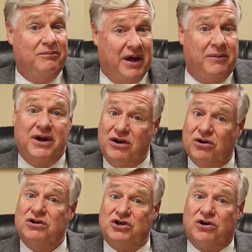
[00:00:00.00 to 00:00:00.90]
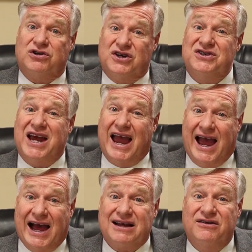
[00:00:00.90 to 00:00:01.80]
Maybe your church is
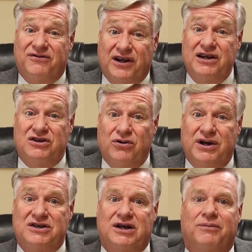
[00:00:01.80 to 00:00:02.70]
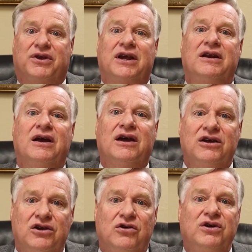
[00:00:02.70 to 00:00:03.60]
actively doing something.
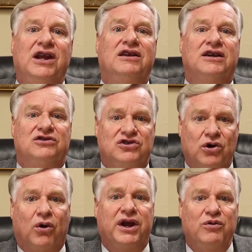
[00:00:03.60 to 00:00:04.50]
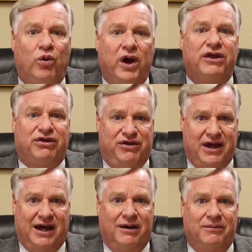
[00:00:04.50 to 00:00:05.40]
You need to join with
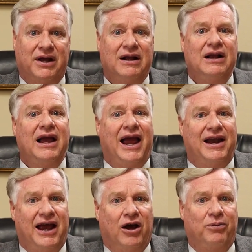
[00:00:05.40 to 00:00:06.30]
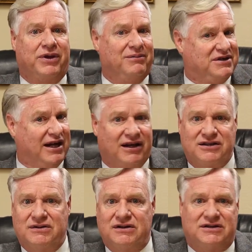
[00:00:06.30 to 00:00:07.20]
them and help them. Tell
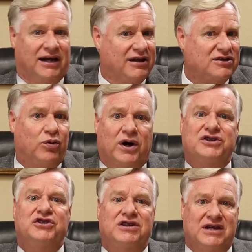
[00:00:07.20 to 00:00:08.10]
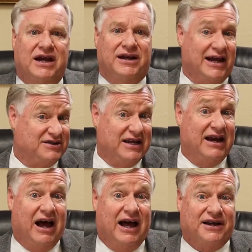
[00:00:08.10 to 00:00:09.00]
us, tell us what you did. I
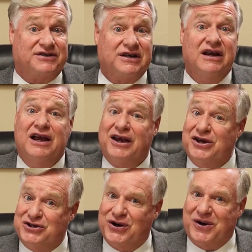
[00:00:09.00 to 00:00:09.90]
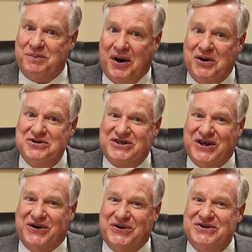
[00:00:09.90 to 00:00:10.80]
say us because you're going to post
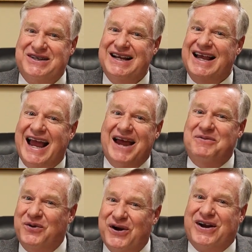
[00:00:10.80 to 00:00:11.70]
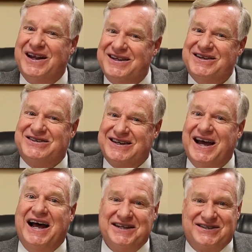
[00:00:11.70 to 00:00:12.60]
those and we're going to
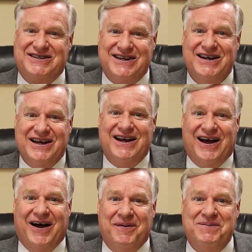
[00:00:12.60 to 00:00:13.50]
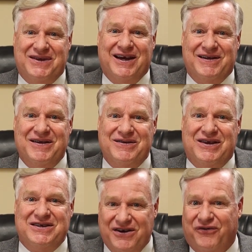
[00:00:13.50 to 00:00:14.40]
discuss um, the,
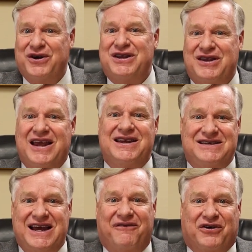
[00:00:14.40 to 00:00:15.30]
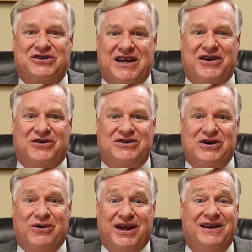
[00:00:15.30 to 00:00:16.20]
the different endeavors that you're
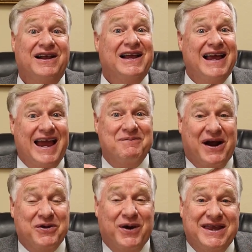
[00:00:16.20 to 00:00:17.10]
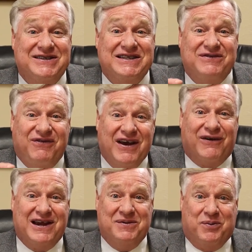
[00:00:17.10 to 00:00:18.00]
doing. And by the way, this is
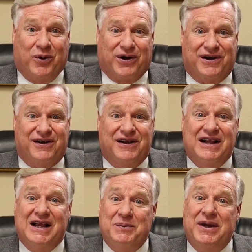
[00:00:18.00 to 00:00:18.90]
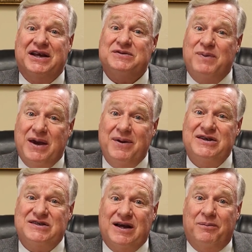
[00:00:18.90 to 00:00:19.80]
very important because maybe
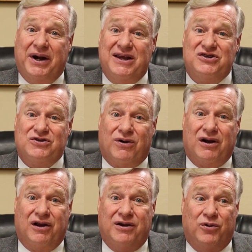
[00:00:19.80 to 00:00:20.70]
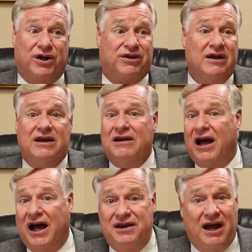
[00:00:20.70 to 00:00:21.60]
somebody's struggling with
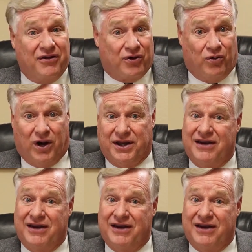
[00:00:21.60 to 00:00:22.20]
another one.